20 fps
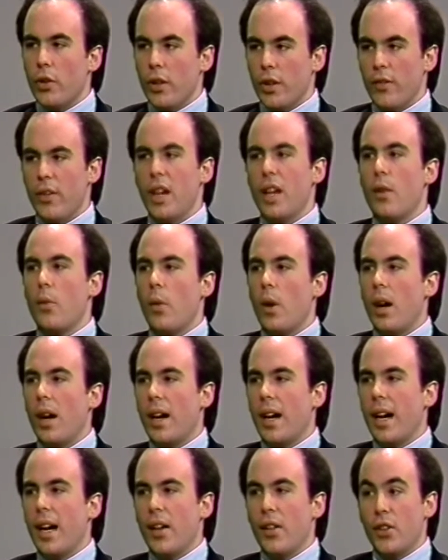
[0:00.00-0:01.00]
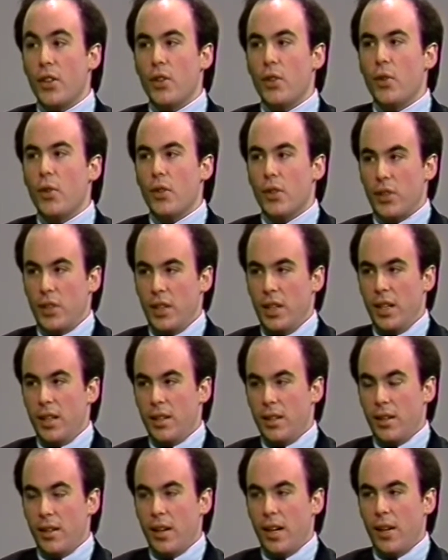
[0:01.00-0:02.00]
They've got to walk out the doors to get
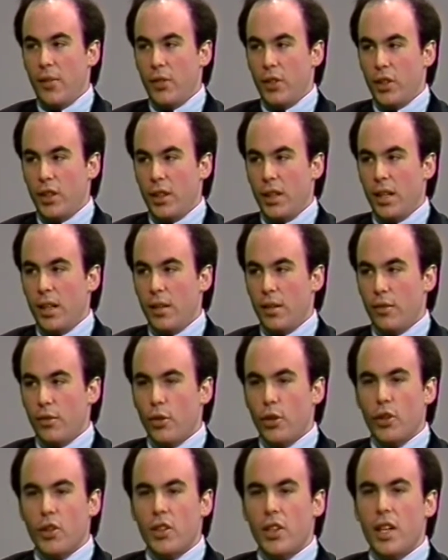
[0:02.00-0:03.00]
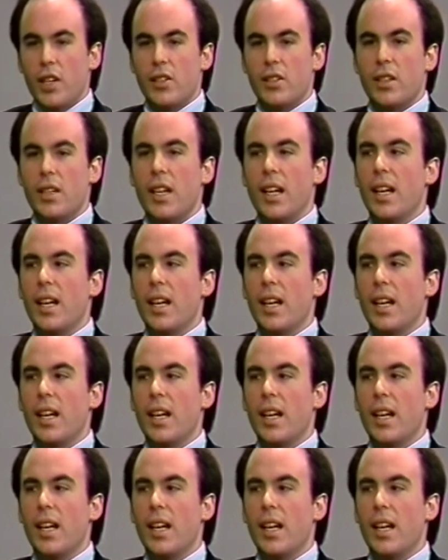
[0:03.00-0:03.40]
to their office at the end of the floor session.